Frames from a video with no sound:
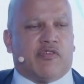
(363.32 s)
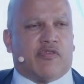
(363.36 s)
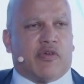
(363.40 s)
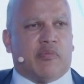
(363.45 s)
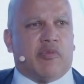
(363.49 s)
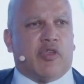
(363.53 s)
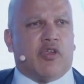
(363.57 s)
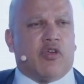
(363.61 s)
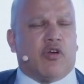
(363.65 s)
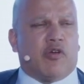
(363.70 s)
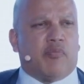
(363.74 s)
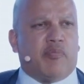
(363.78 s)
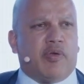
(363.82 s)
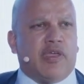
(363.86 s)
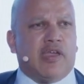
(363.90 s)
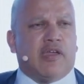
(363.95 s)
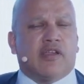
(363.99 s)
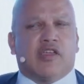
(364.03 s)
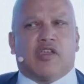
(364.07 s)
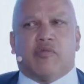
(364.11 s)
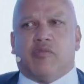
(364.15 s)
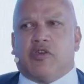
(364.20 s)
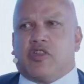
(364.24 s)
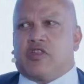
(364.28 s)
from the European
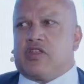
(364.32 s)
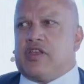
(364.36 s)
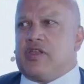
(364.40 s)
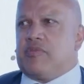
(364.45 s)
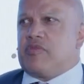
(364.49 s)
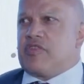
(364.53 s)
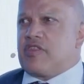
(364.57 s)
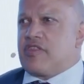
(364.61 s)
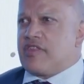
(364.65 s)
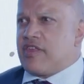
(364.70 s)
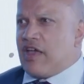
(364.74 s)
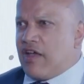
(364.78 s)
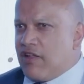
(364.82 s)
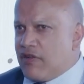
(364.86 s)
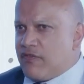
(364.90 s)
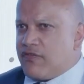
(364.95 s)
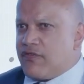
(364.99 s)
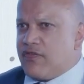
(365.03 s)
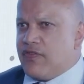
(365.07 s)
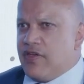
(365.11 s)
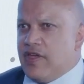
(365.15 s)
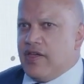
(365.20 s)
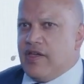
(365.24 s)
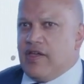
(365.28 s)
Commission
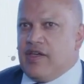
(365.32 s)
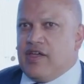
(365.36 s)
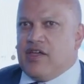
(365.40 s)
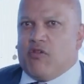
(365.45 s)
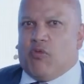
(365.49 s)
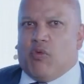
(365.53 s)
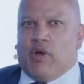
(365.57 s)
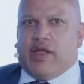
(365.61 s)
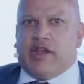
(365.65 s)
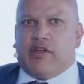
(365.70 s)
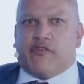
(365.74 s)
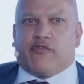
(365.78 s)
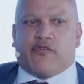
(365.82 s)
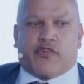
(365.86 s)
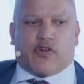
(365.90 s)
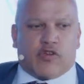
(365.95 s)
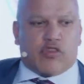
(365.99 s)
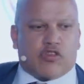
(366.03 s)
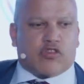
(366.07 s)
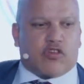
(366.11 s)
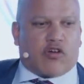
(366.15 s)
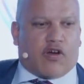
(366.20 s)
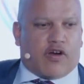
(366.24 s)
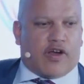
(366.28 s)
itself when it
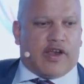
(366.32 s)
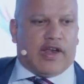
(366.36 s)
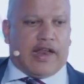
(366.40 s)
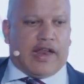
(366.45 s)
first started